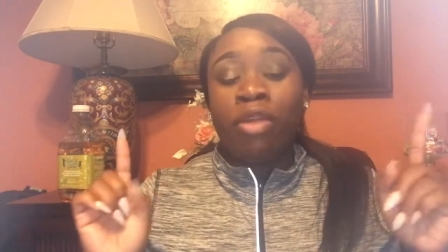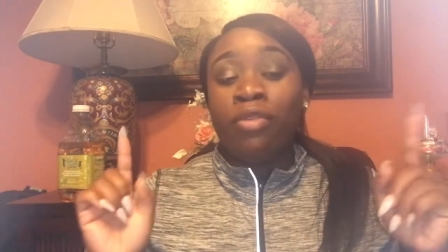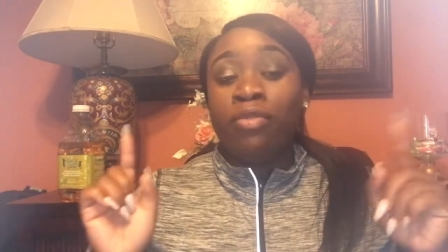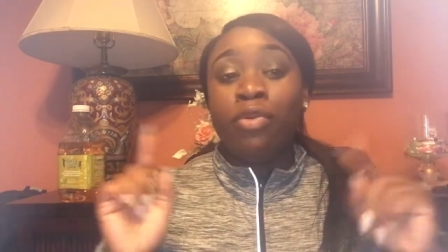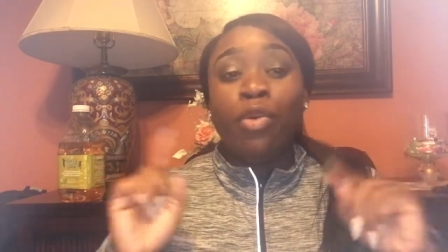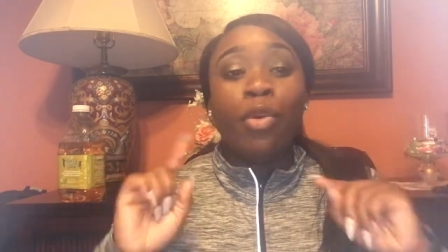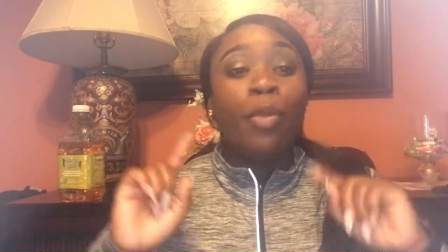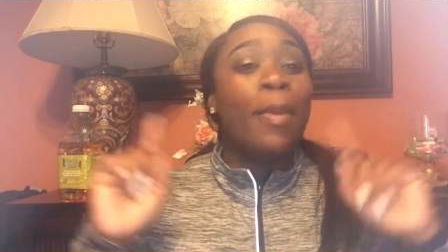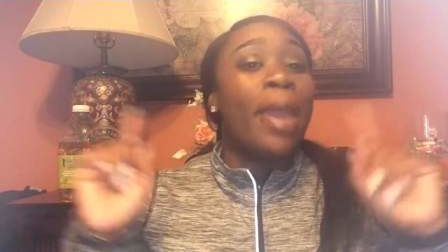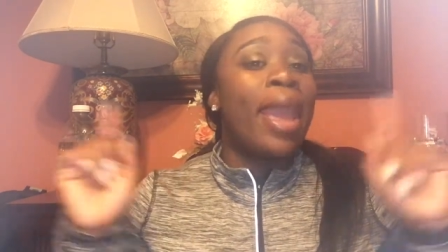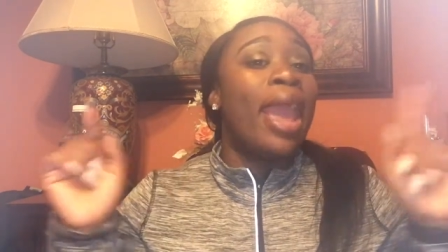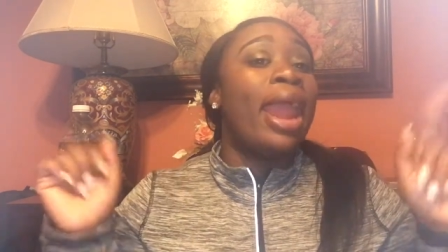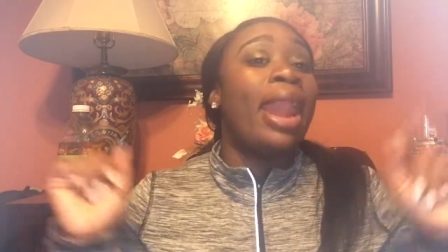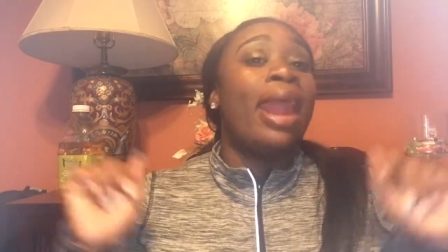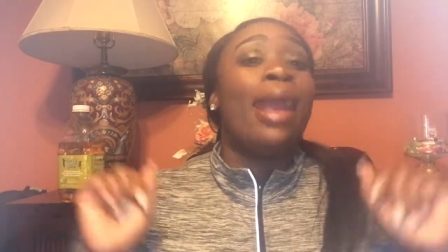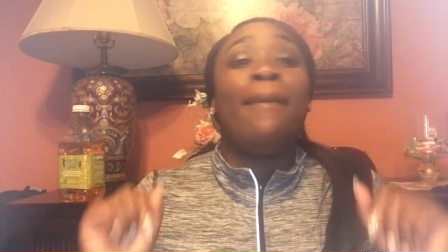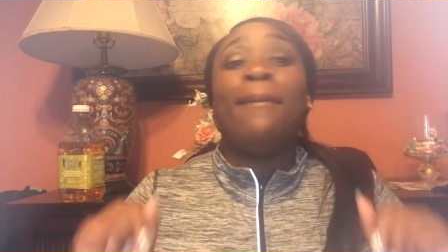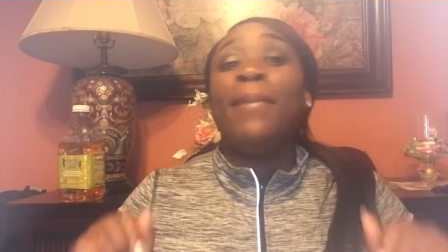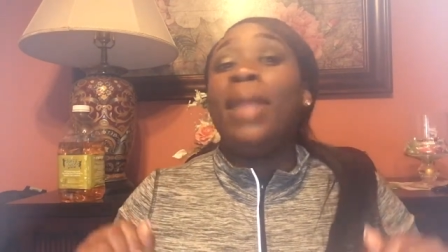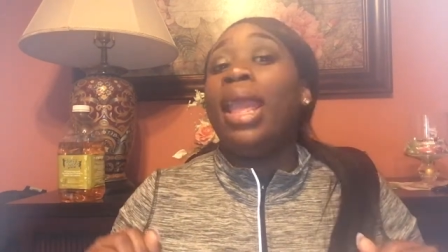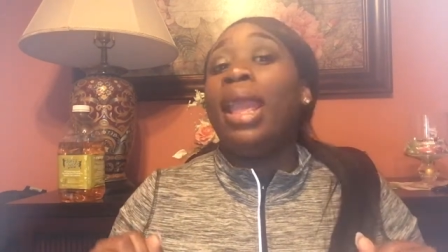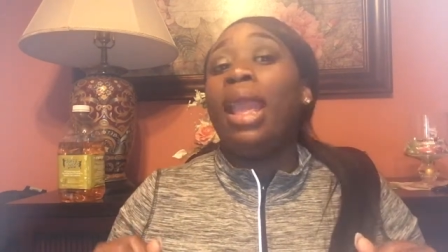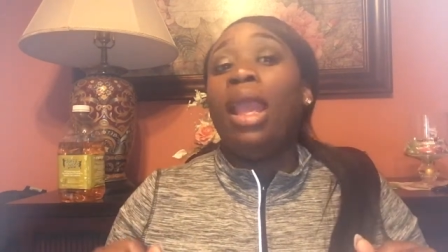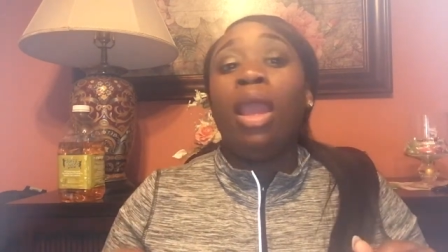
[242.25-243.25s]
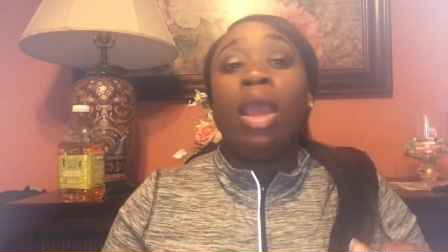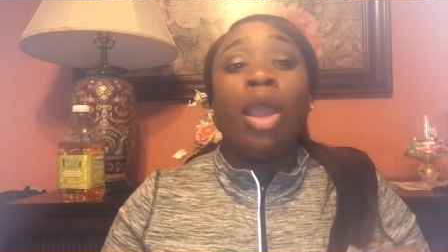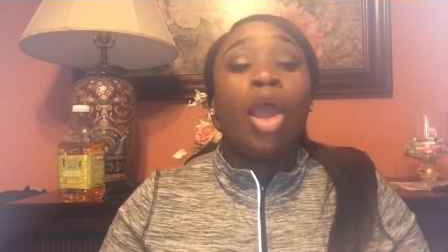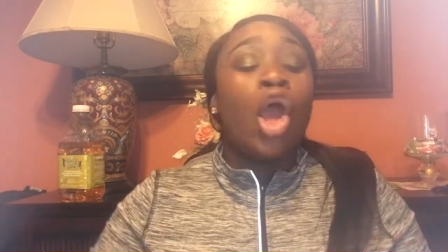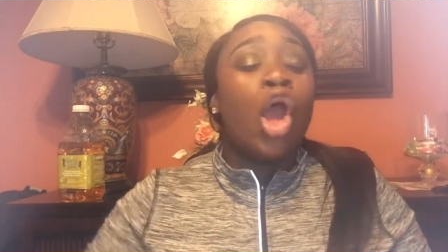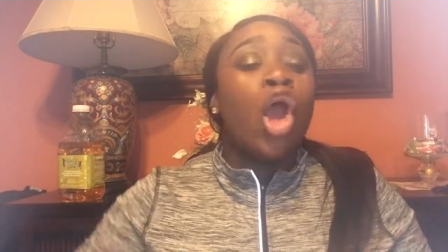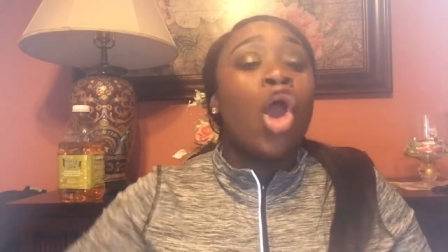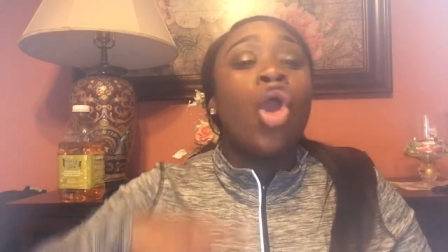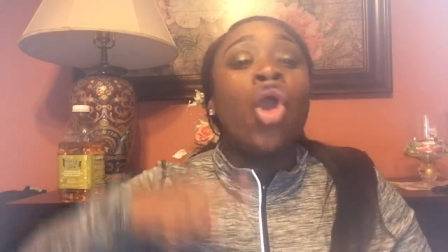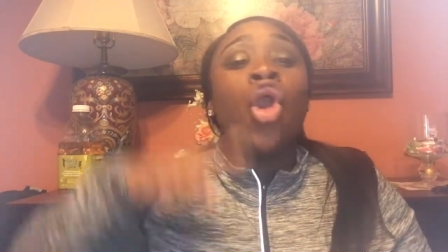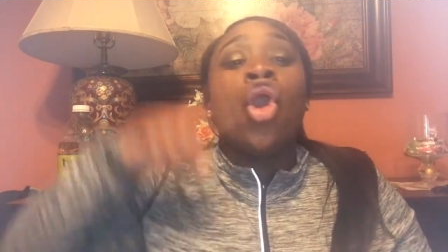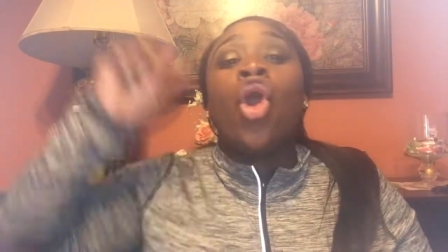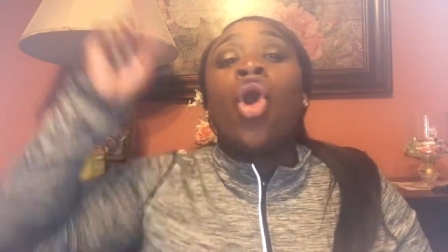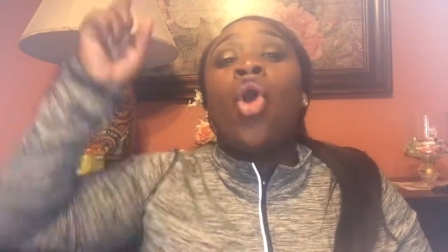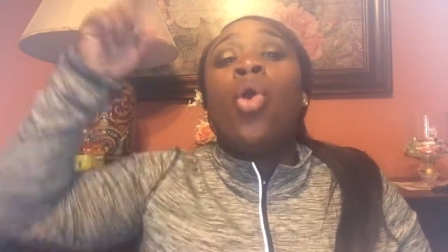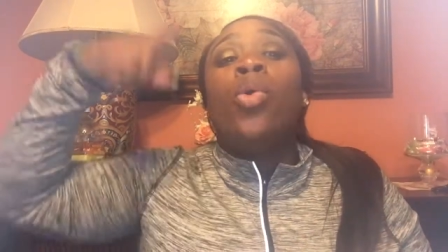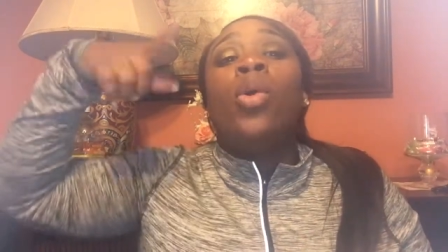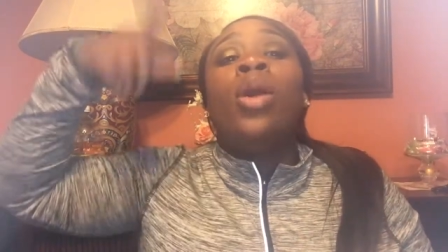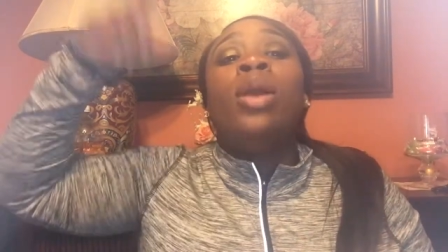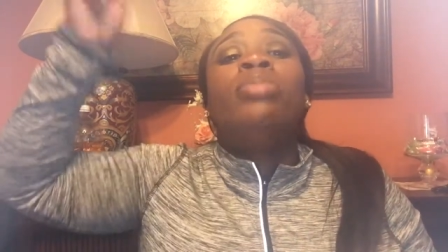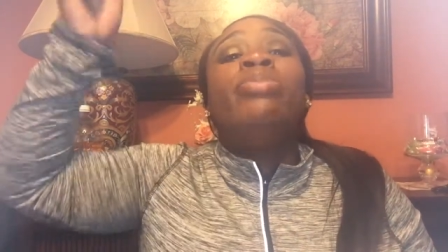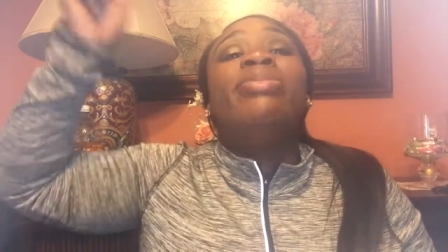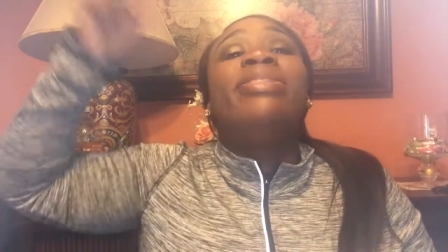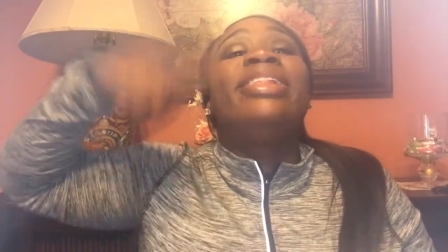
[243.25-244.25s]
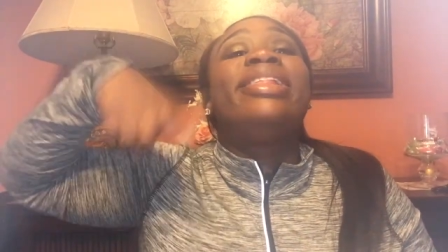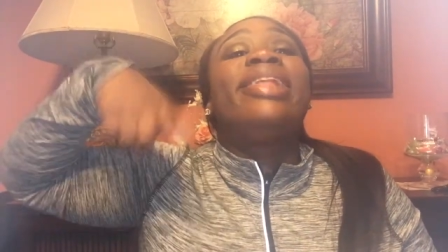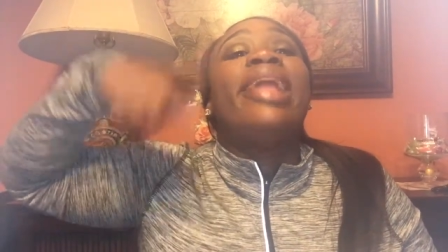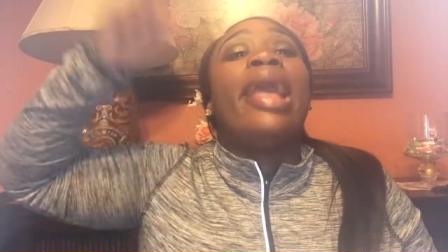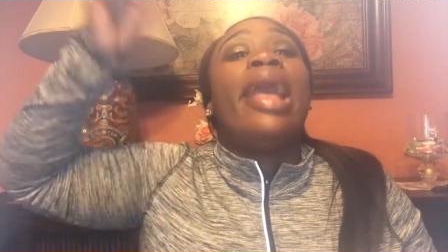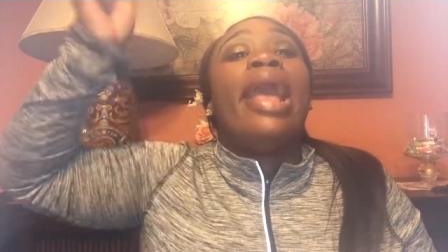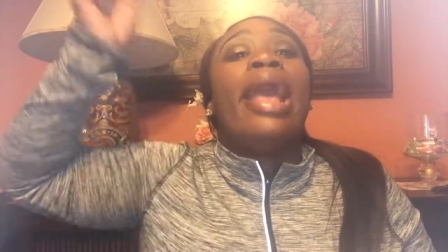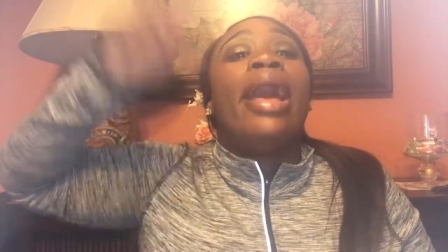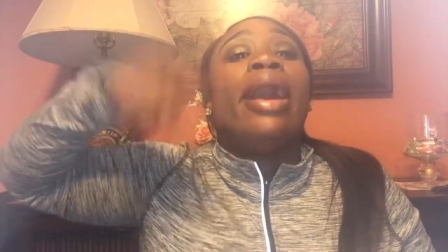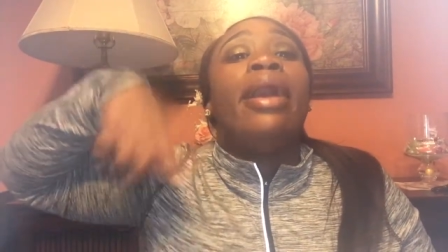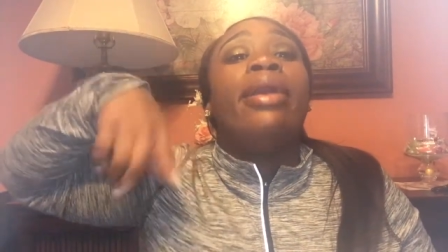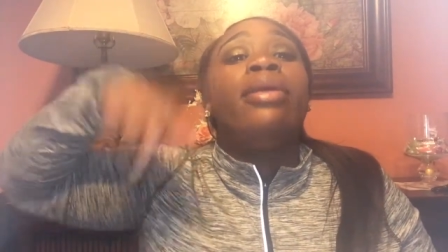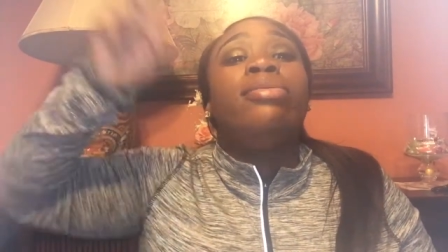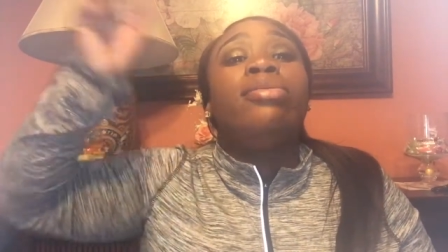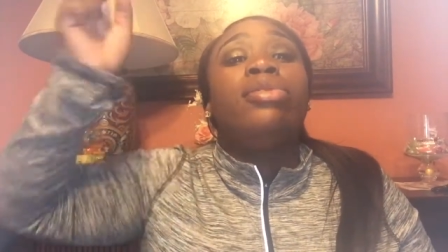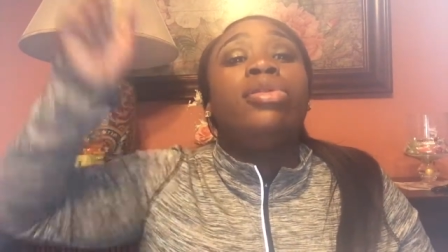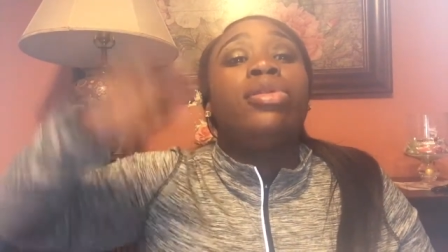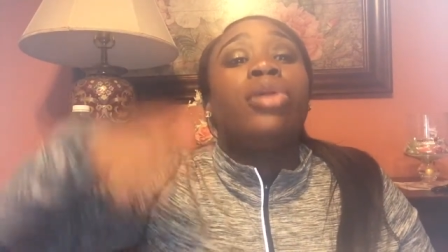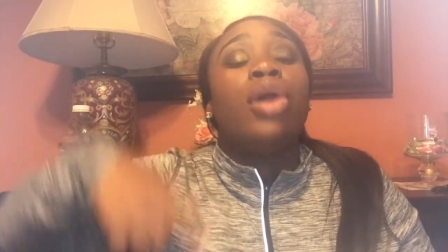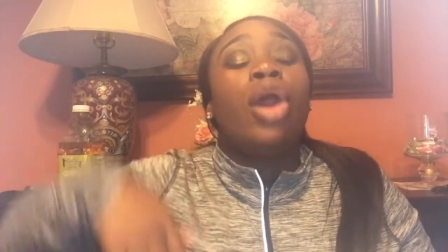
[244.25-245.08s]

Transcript: If you mad at me, go upstairs.